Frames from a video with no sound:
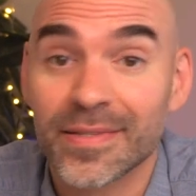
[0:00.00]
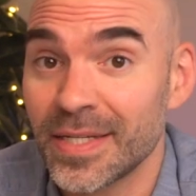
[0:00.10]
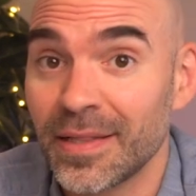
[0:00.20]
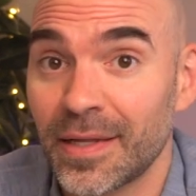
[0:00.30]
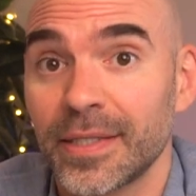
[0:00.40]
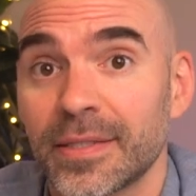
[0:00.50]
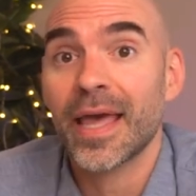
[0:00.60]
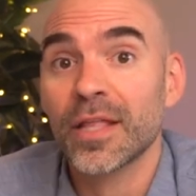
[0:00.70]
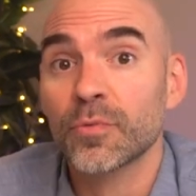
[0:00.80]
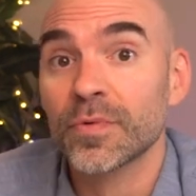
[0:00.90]
see light,
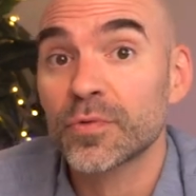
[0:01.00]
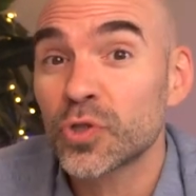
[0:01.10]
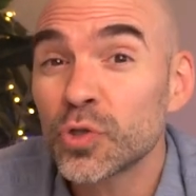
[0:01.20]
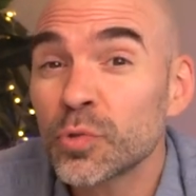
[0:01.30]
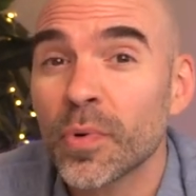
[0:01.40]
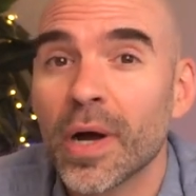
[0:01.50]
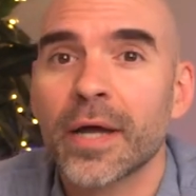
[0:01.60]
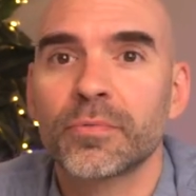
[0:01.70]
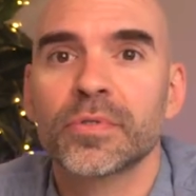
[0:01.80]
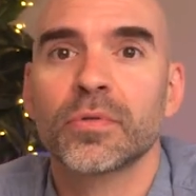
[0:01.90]
and with super
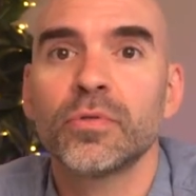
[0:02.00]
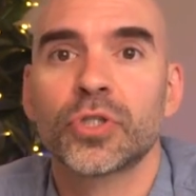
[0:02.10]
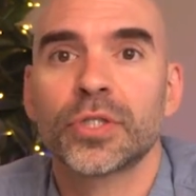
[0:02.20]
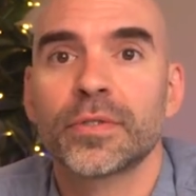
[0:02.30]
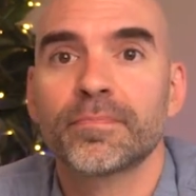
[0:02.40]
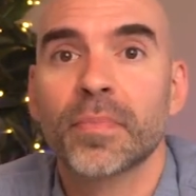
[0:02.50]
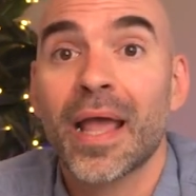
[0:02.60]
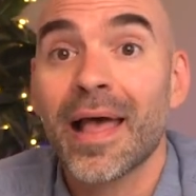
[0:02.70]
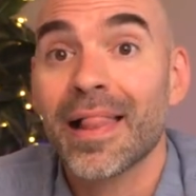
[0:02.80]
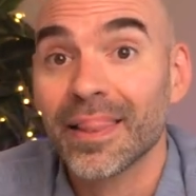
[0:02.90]
high resolution.
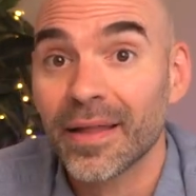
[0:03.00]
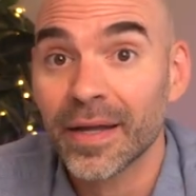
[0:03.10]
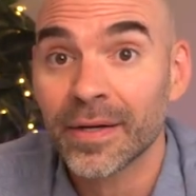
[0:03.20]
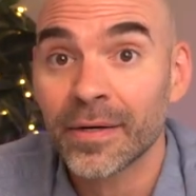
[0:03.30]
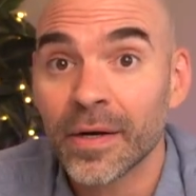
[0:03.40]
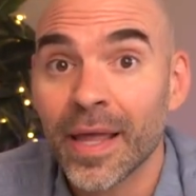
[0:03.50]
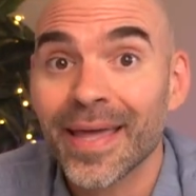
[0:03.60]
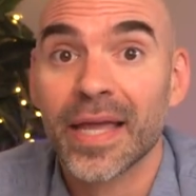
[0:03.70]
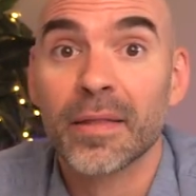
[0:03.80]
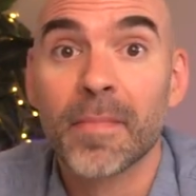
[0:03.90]
LiDAR
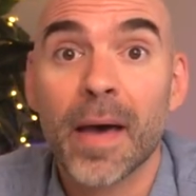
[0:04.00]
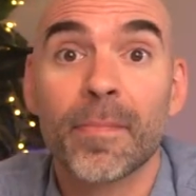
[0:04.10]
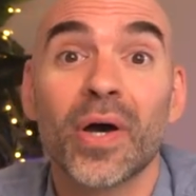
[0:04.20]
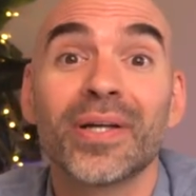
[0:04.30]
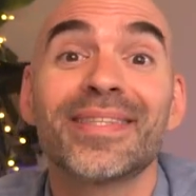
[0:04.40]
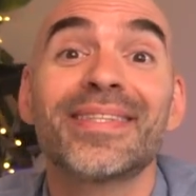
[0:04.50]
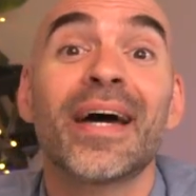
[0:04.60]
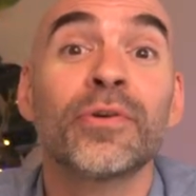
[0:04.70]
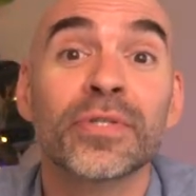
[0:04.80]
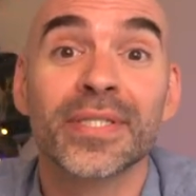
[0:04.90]
can map
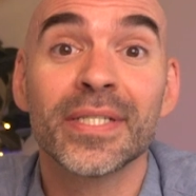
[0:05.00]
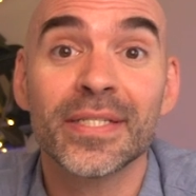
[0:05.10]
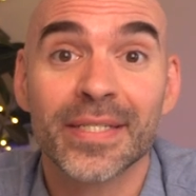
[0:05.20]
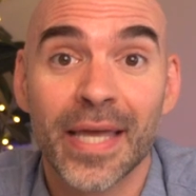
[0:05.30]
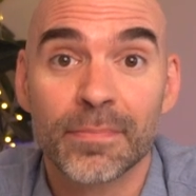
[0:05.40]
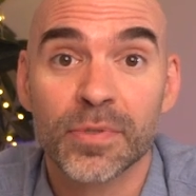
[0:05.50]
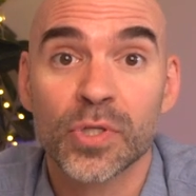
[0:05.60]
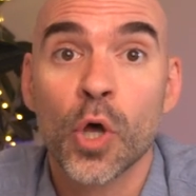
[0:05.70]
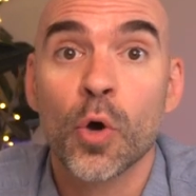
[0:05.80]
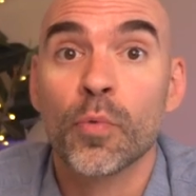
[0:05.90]
entire
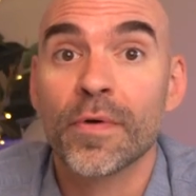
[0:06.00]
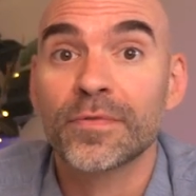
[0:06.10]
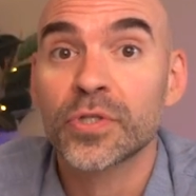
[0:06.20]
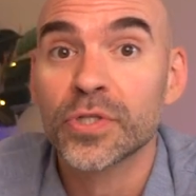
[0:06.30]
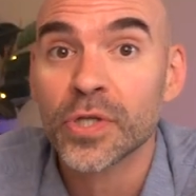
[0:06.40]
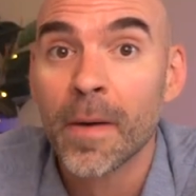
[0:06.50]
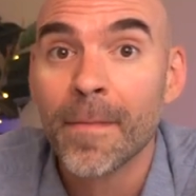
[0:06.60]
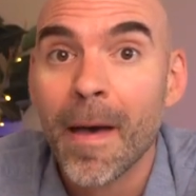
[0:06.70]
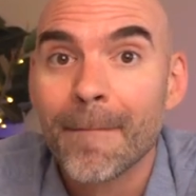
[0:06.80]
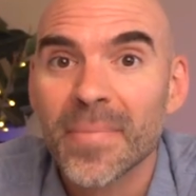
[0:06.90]
cityscapes with
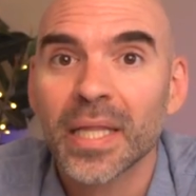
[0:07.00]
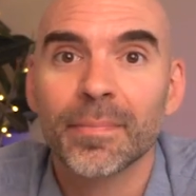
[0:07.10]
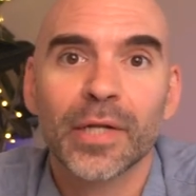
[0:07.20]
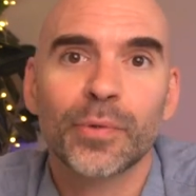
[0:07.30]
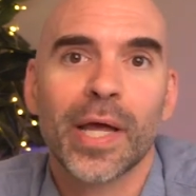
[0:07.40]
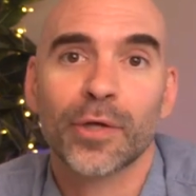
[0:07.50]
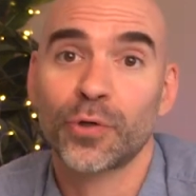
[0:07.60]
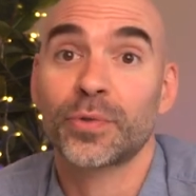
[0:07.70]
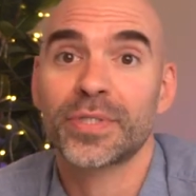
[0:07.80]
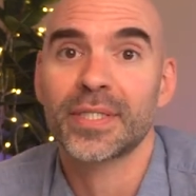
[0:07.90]
sub-millimeter
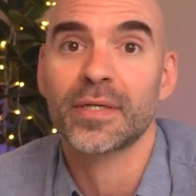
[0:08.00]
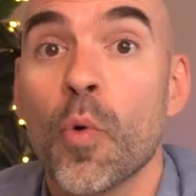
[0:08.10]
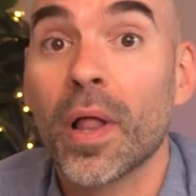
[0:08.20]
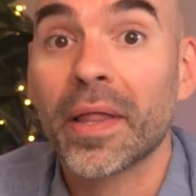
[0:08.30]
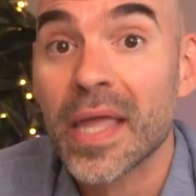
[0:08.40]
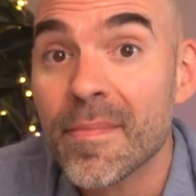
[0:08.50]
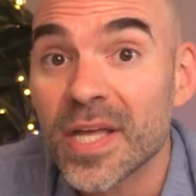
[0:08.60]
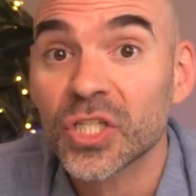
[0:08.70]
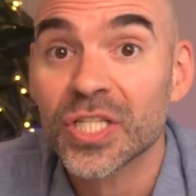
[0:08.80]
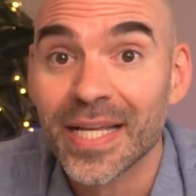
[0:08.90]
accuracy, while
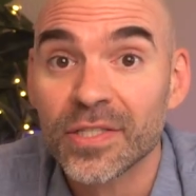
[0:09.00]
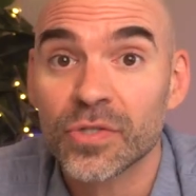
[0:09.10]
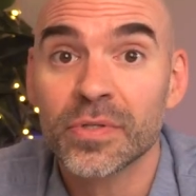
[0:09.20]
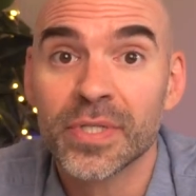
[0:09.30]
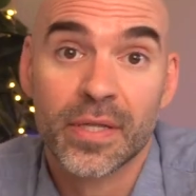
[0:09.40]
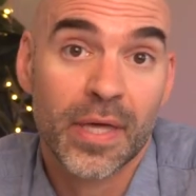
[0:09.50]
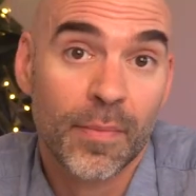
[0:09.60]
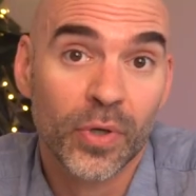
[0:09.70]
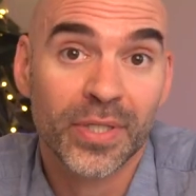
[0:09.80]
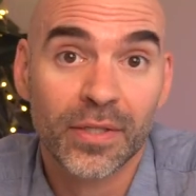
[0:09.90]
image sensors and
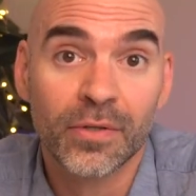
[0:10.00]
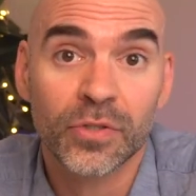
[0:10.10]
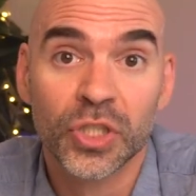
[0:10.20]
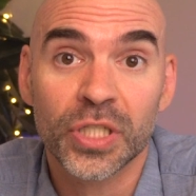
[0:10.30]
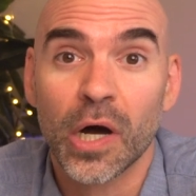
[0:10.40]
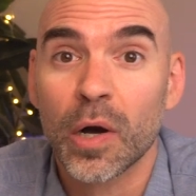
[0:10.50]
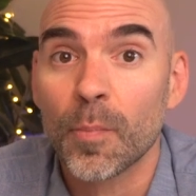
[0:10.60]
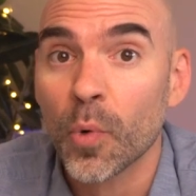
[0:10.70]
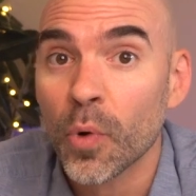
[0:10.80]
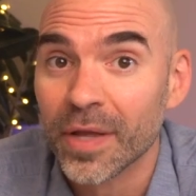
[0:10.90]
camera technology are
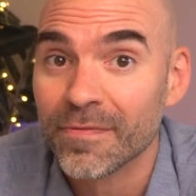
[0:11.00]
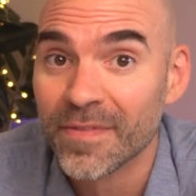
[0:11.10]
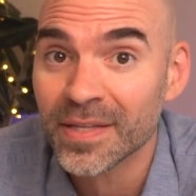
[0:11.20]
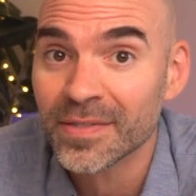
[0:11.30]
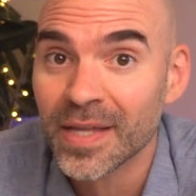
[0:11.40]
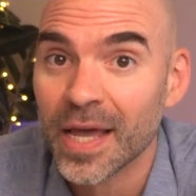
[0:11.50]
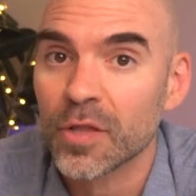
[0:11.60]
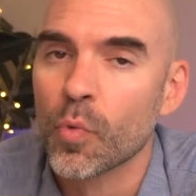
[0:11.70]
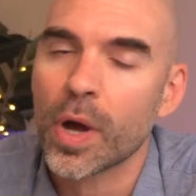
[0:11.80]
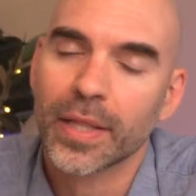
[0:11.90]
more advanced
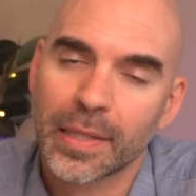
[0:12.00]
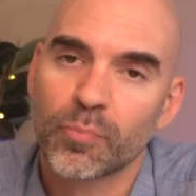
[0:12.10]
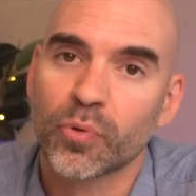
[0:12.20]
and widely